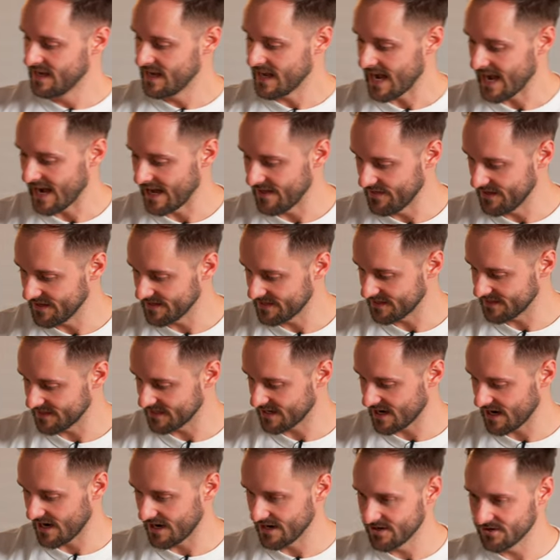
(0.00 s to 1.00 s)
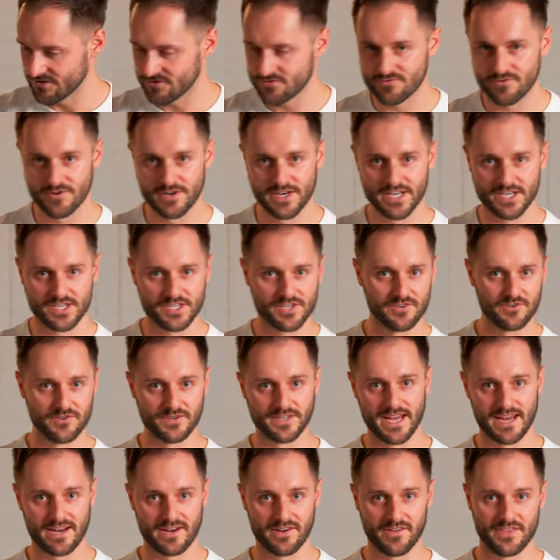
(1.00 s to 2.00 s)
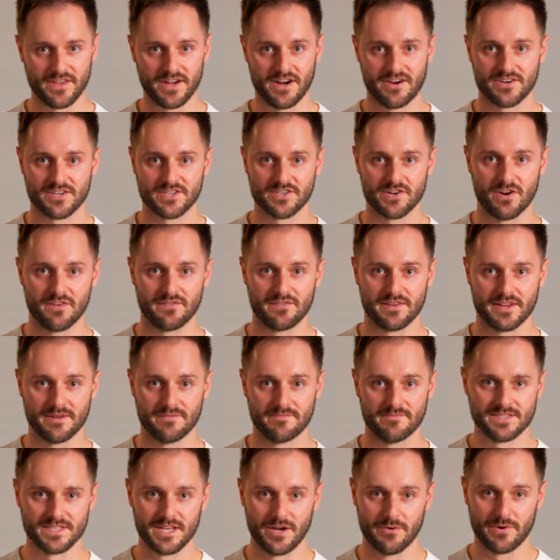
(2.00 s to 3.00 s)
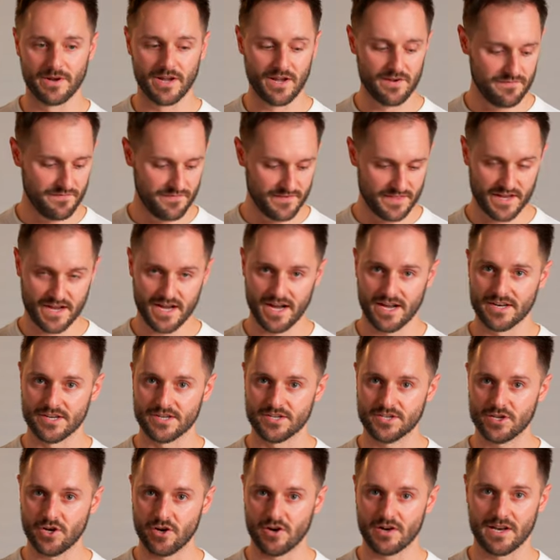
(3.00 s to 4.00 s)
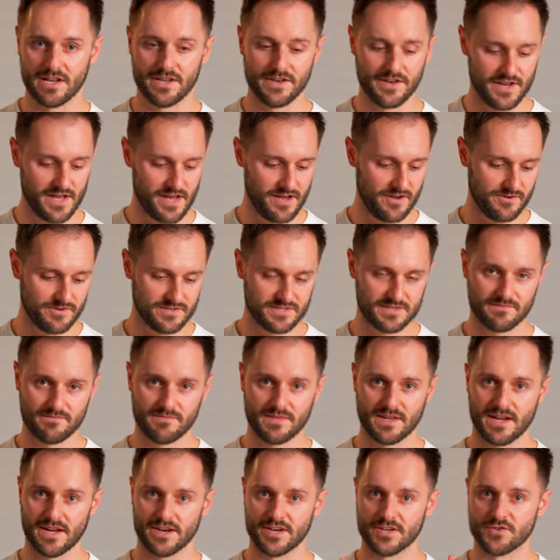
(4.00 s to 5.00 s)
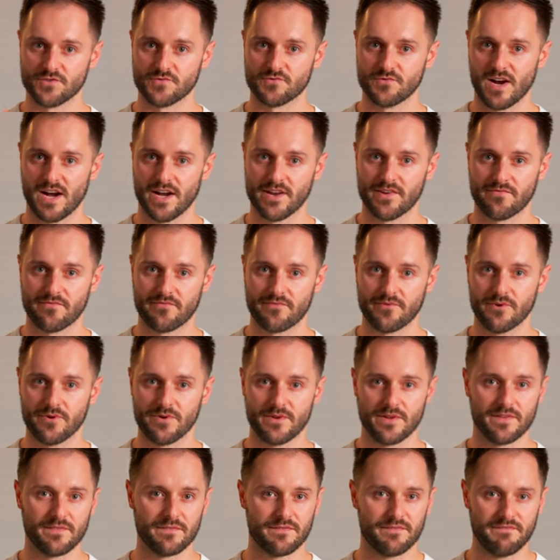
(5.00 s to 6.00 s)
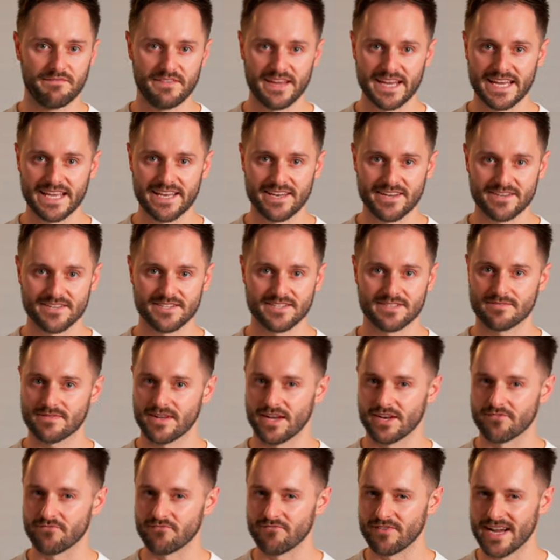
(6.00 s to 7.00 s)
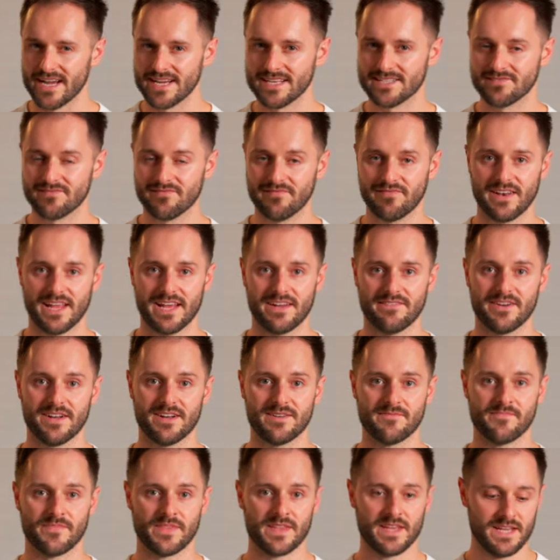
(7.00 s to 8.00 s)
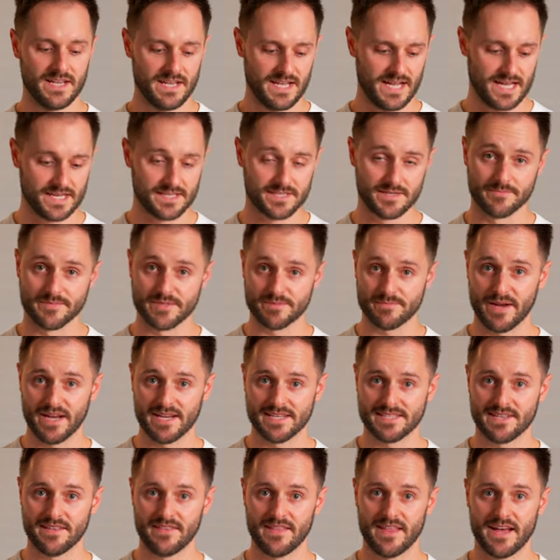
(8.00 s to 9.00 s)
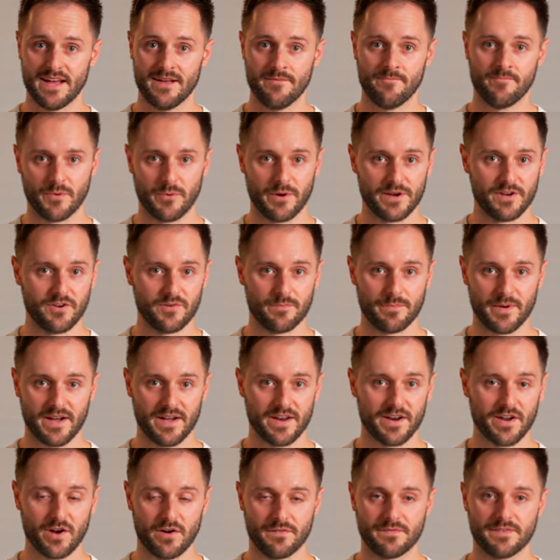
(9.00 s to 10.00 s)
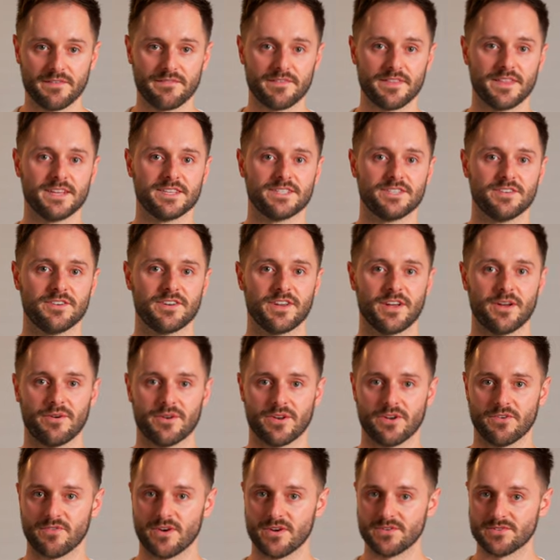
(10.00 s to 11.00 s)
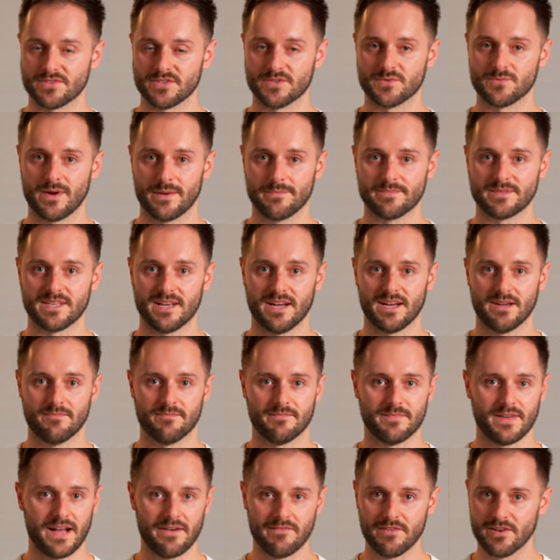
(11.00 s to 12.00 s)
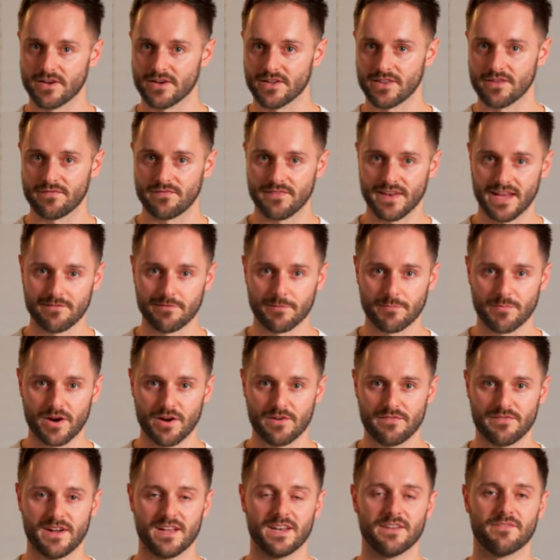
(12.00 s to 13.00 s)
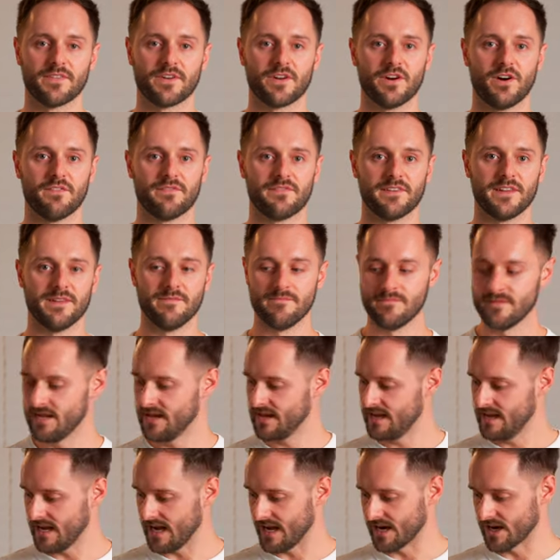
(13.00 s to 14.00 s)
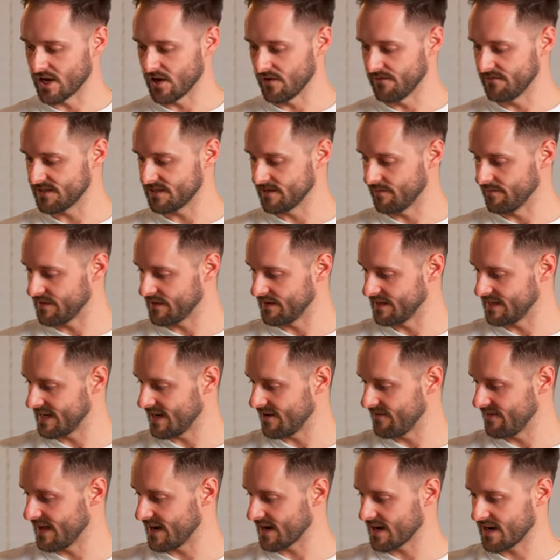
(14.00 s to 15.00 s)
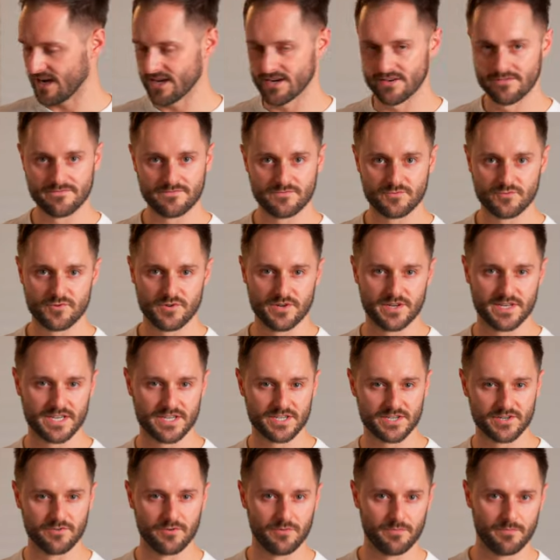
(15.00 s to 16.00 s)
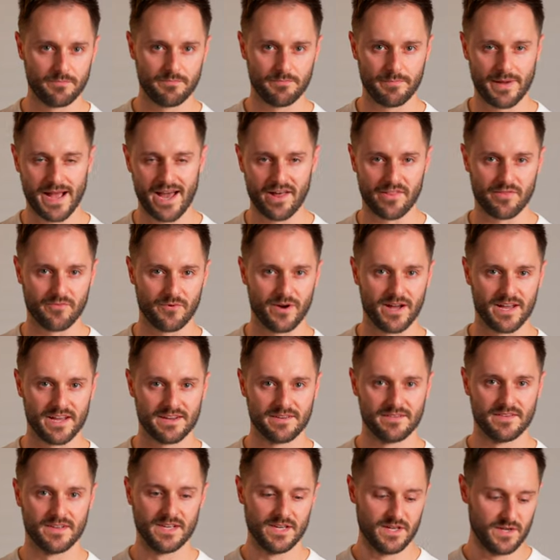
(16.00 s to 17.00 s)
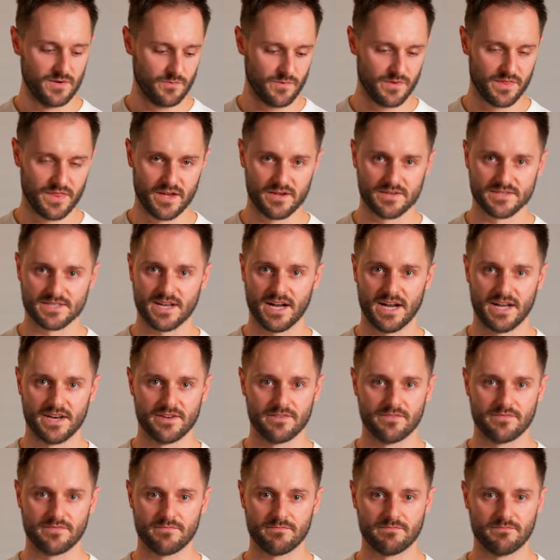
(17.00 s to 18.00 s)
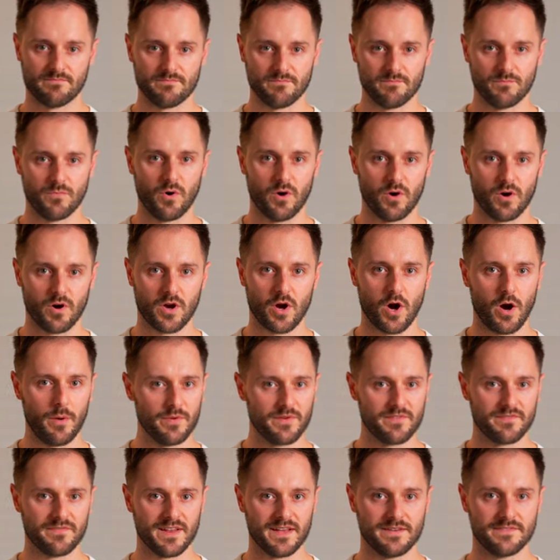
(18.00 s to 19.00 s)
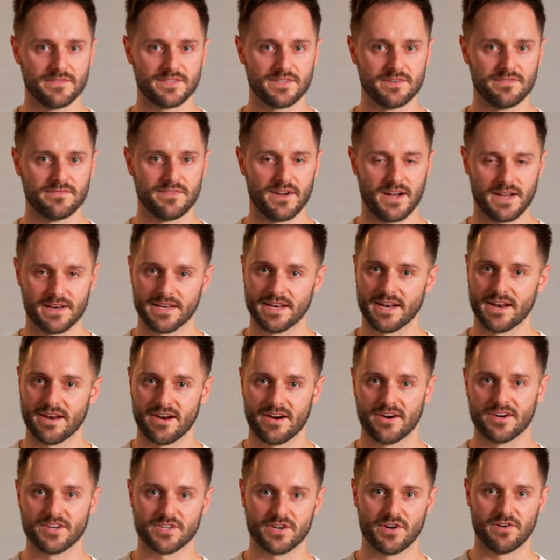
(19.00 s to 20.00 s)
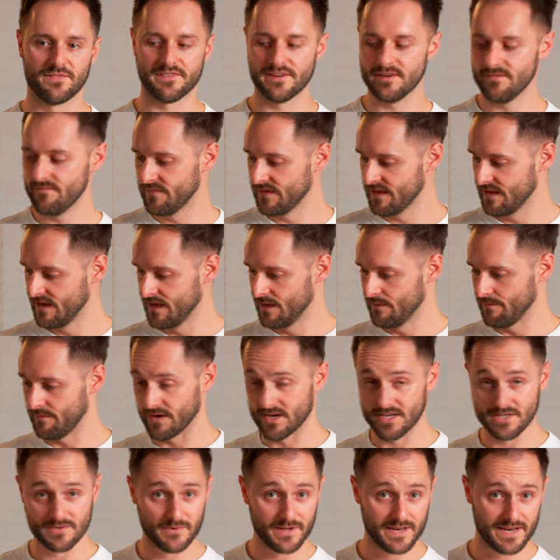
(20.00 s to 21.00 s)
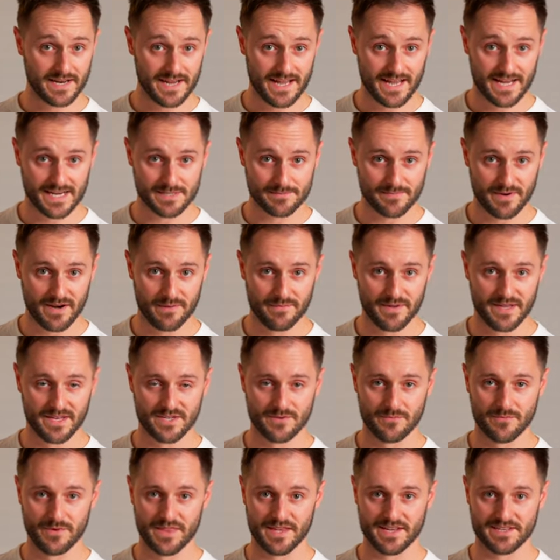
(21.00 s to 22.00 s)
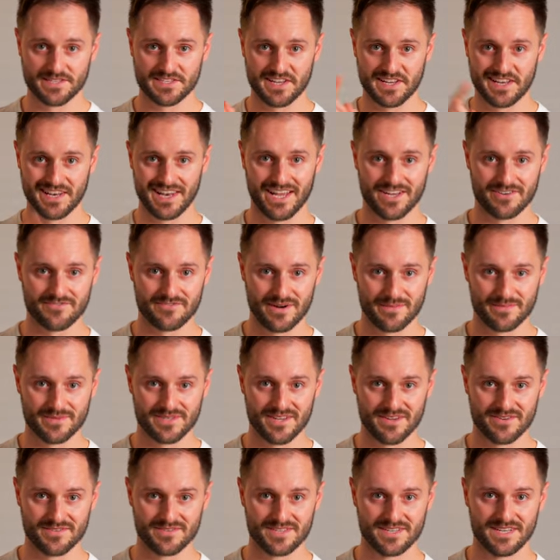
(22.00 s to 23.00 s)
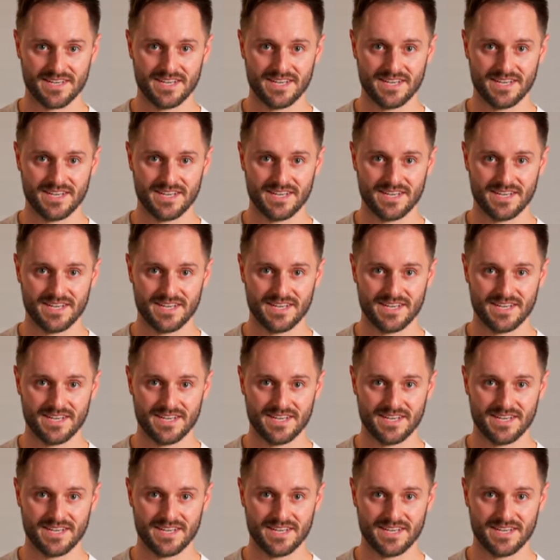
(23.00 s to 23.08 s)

And this is a kind of traditional take on the Irish coffee. So we're going for the kind of chocolate notes, the kind of dried fruit and figginess, kind of raisin flavor, and some spice in there. But when you are buying a coffee for this, you can go on your roaster's website, have a look at the flavor profile of the coffee, and go for something down that kind of traditional pathway with those kind of more common flavors you find in an Irish coffee because we're going to get experimenting with this in later episodes.